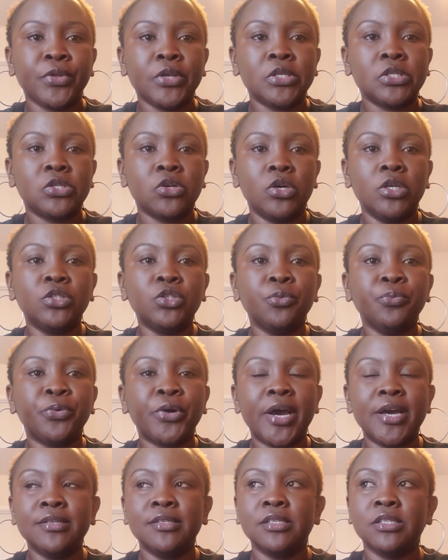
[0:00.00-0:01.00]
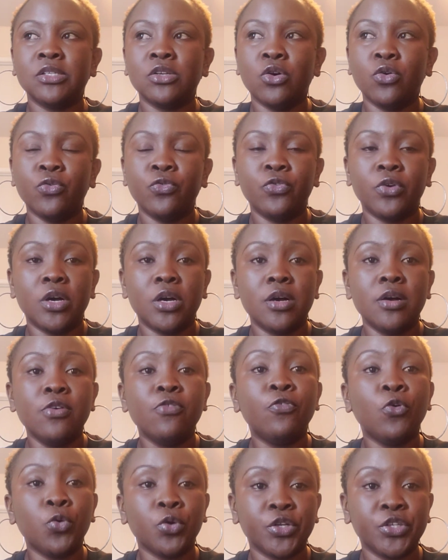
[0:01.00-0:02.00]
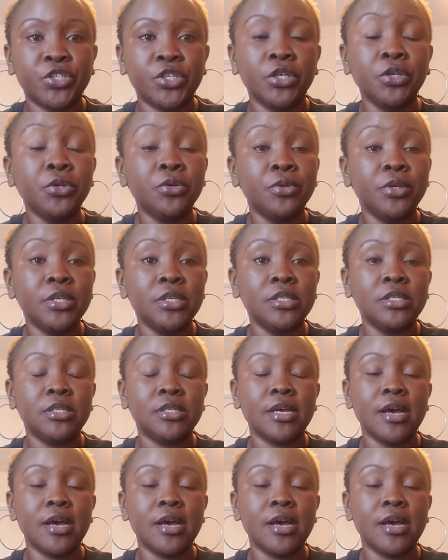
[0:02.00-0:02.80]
So it comprises of 4 categories.